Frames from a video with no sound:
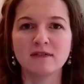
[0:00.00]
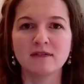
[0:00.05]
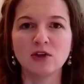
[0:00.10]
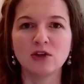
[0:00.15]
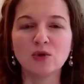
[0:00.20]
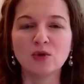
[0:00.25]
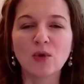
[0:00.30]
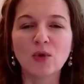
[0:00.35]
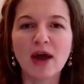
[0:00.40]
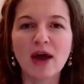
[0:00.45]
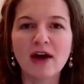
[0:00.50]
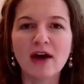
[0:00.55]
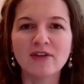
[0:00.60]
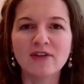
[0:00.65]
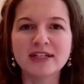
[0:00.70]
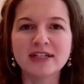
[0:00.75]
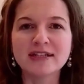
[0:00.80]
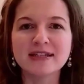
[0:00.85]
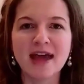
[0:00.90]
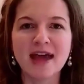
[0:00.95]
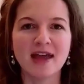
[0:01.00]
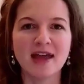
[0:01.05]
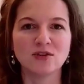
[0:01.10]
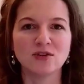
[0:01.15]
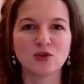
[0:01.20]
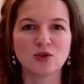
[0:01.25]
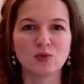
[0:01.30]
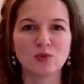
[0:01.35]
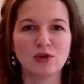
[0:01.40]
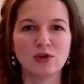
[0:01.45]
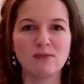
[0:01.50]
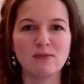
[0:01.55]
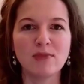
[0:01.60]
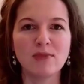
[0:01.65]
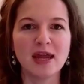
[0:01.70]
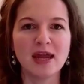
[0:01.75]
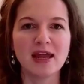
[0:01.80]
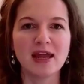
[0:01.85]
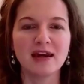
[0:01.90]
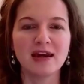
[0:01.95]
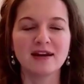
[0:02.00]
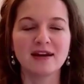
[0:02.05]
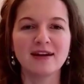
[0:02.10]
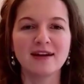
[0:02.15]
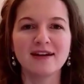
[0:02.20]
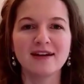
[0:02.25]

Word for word: You don't have intent to remain